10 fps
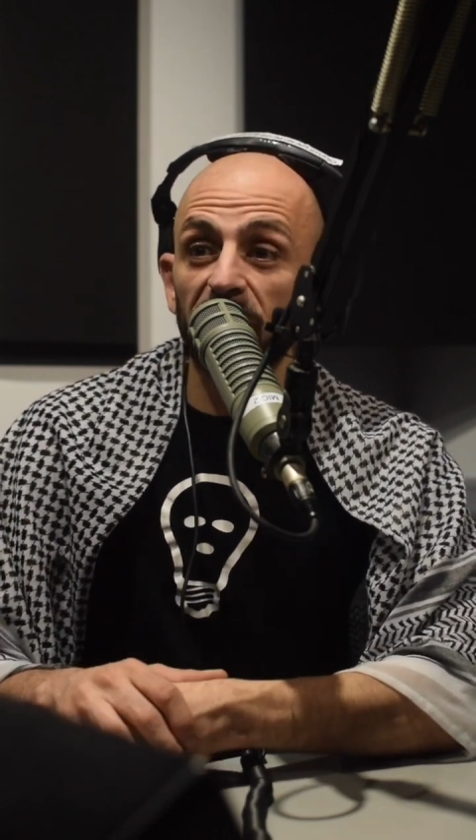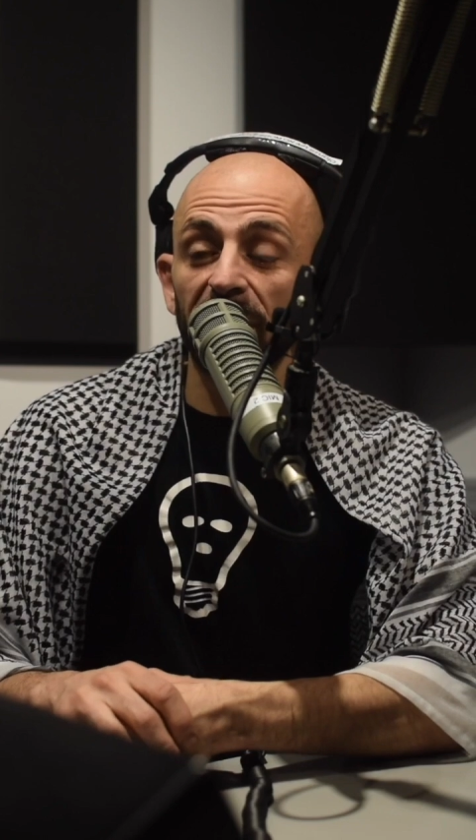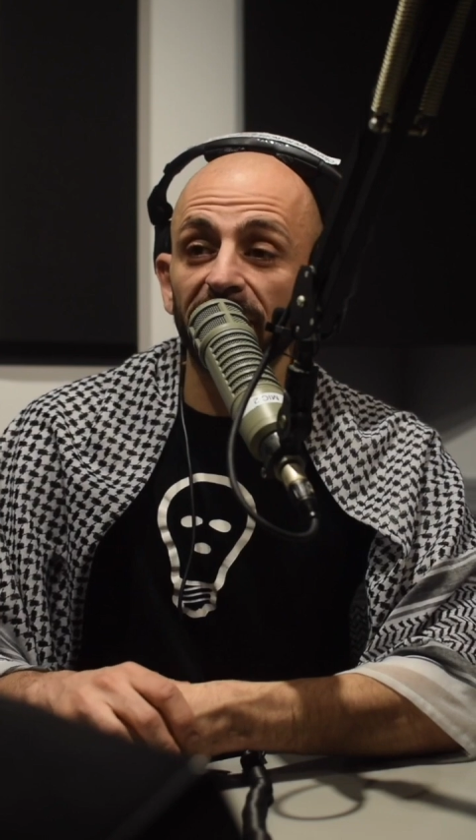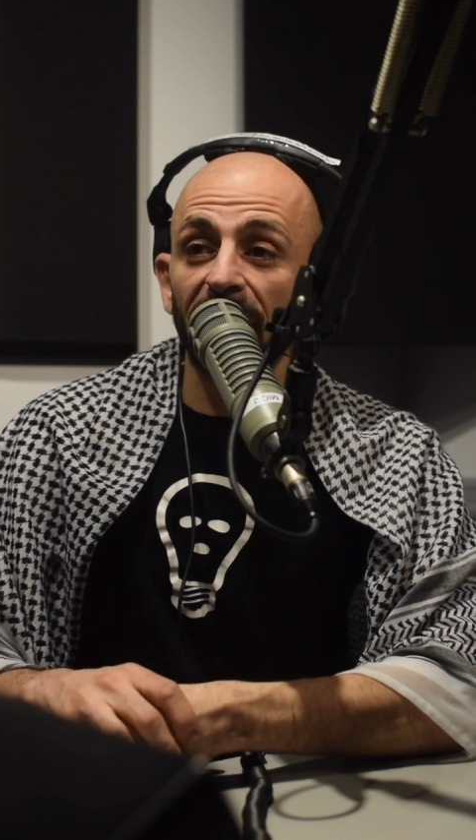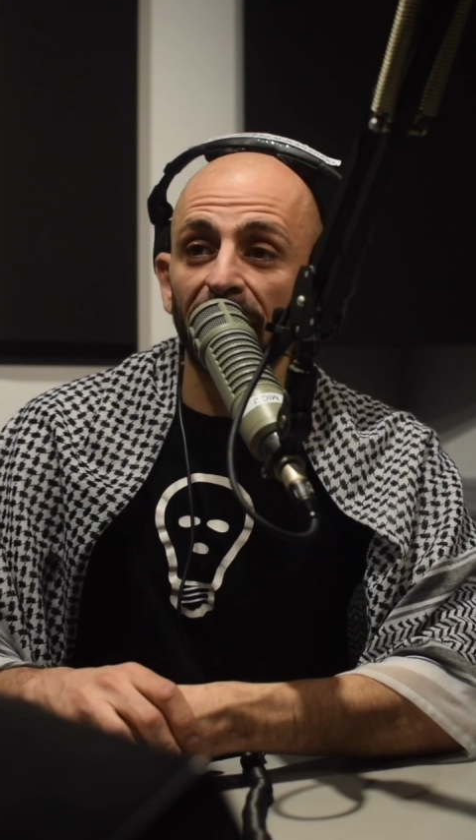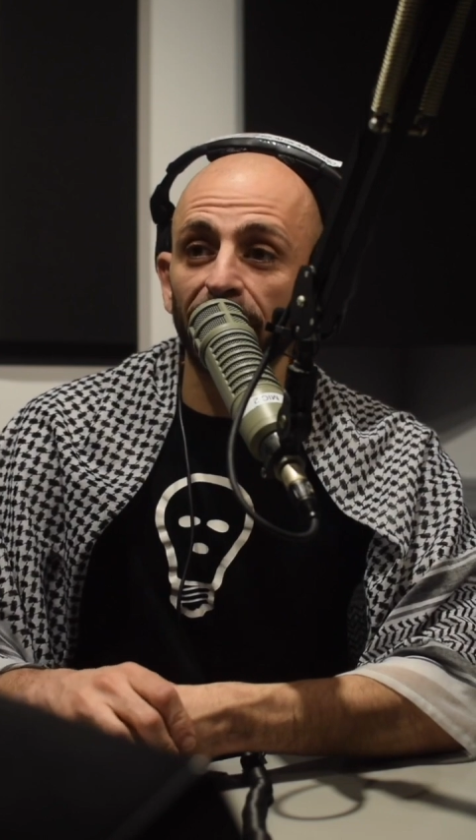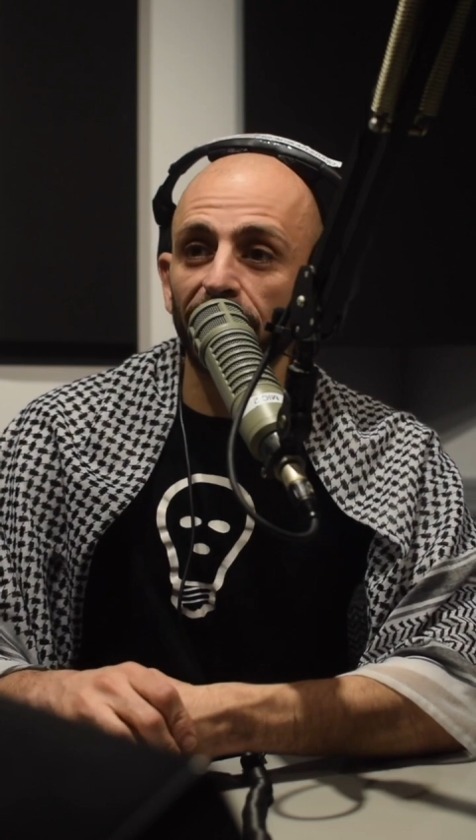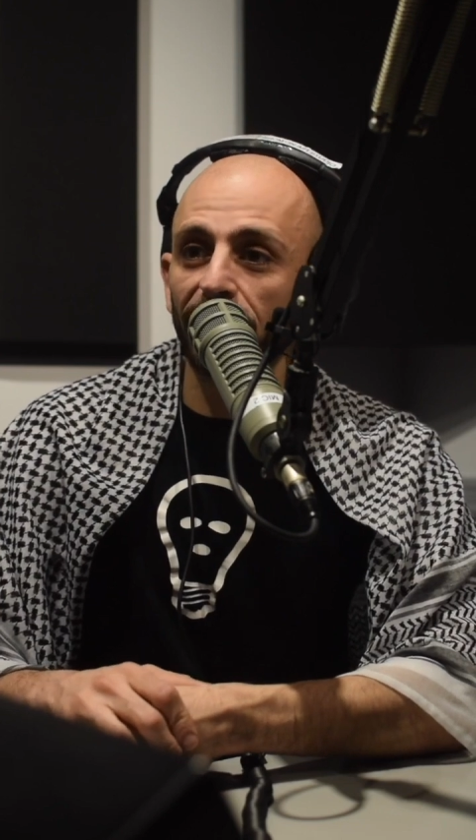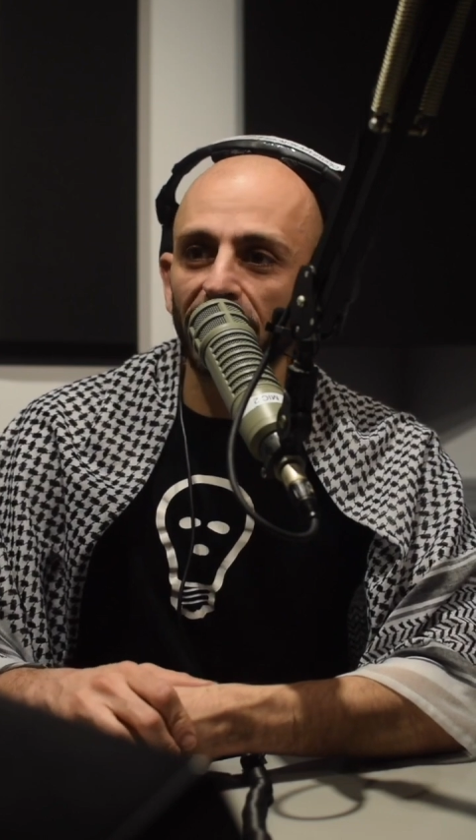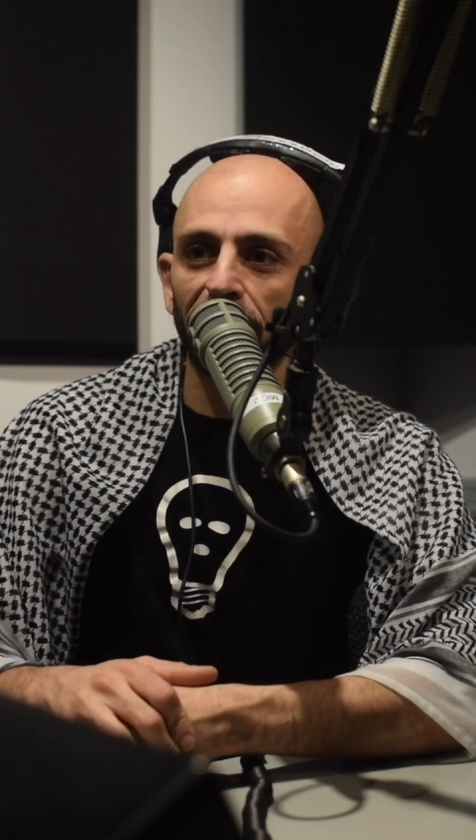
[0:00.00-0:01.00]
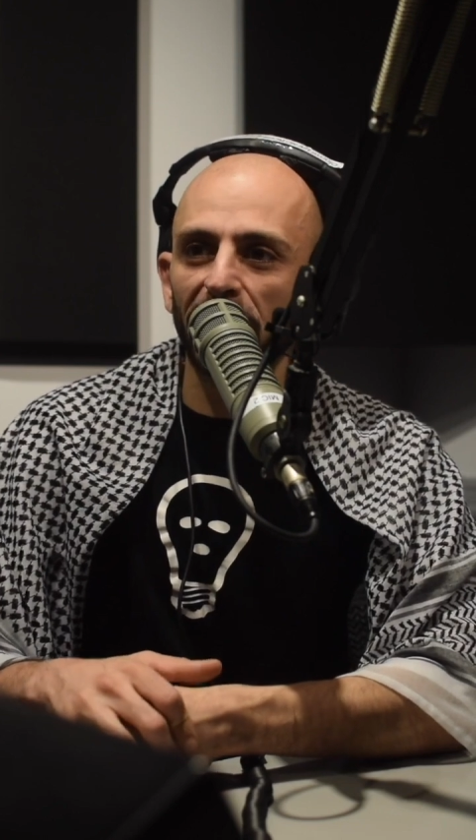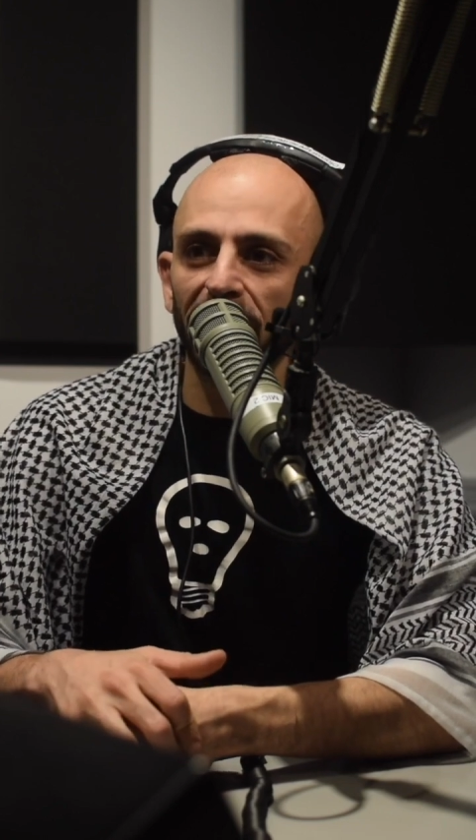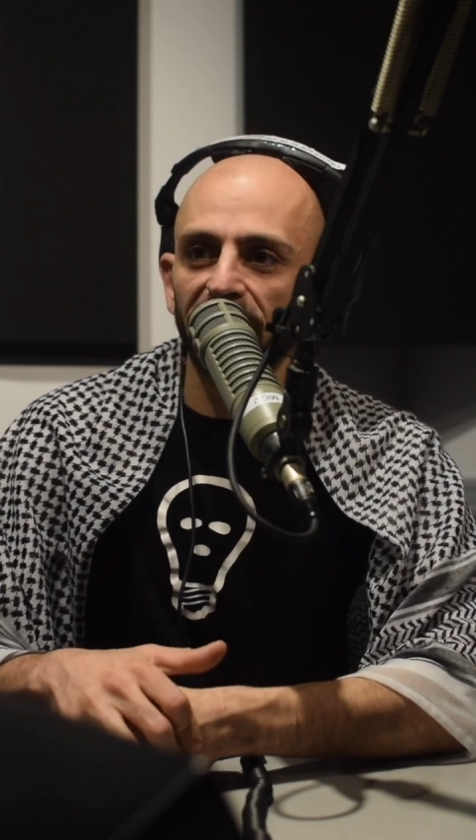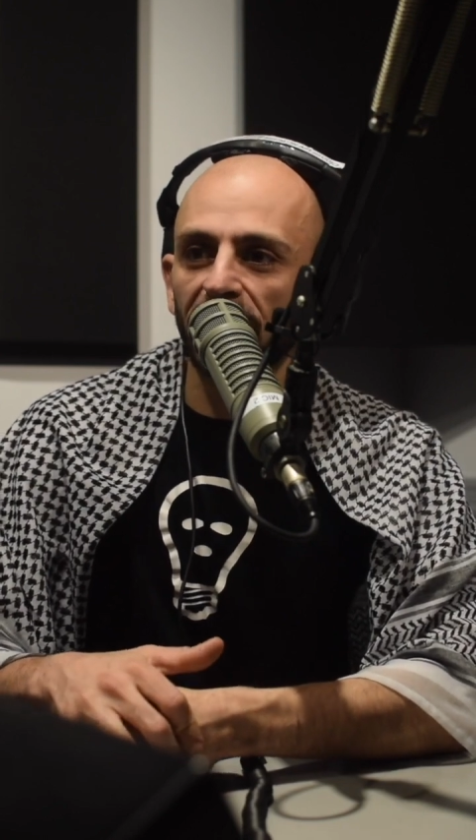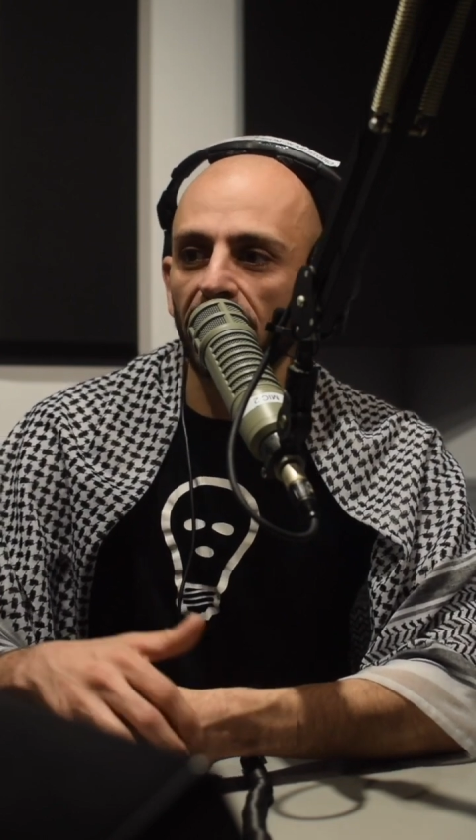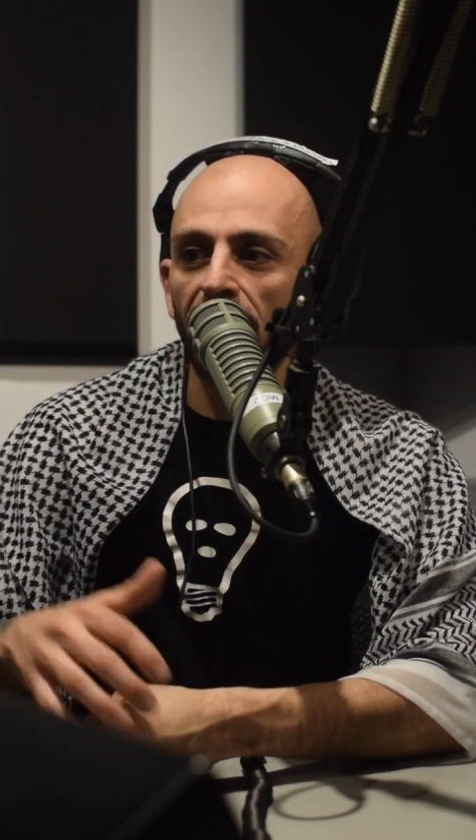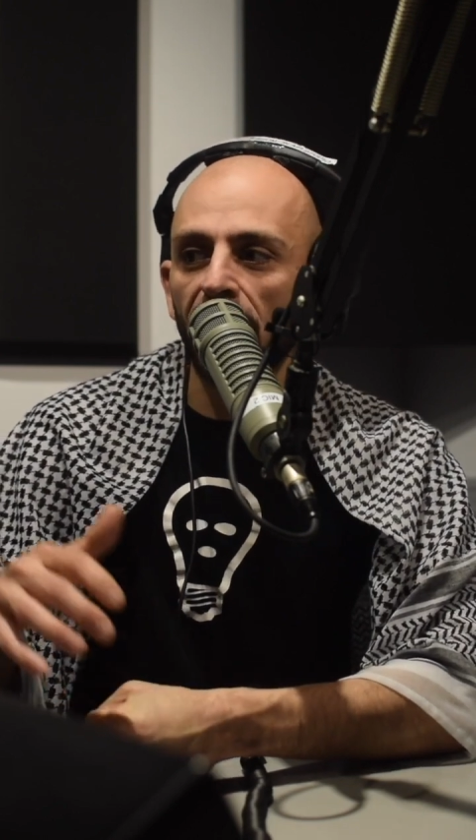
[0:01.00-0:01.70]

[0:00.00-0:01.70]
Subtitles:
genocide in Palestine.